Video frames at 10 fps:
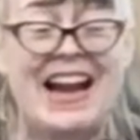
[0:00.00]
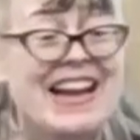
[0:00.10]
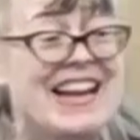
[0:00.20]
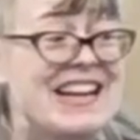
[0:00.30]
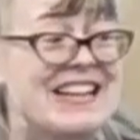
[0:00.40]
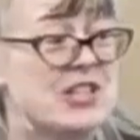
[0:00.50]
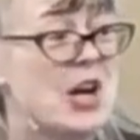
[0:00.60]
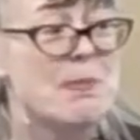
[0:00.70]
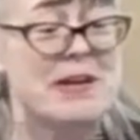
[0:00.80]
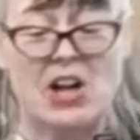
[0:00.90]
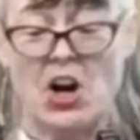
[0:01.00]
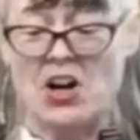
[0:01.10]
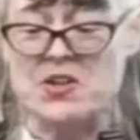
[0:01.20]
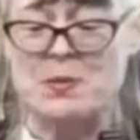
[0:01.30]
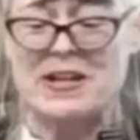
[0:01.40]
And
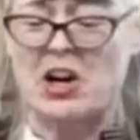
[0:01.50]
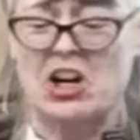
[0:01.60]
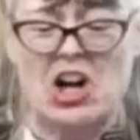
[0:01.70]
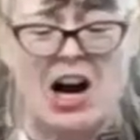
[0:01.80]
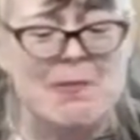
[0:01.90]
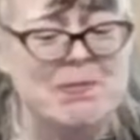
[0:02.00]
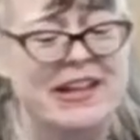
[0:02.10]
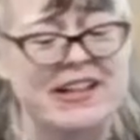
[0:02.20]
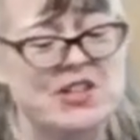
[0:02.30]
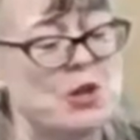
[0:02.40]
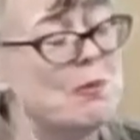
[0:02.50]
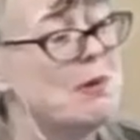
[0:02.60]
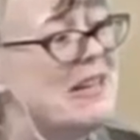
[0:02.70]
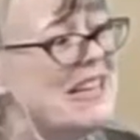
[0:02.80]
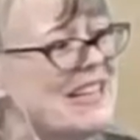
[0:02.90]
because we are complex
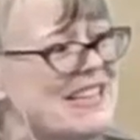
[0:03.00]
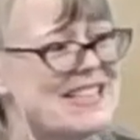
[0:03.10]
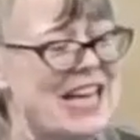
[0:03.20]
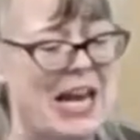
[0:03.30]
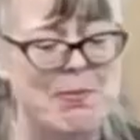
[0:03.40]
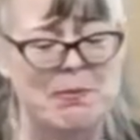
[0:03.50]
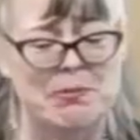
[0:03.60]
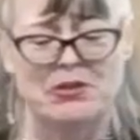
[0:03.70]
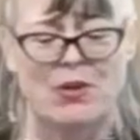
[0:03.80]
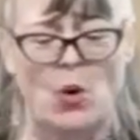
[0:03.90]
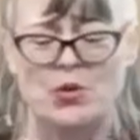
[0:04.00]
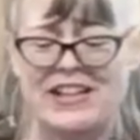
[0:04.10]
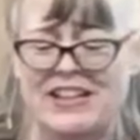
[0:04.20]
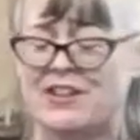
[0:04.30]
human beings capable of holding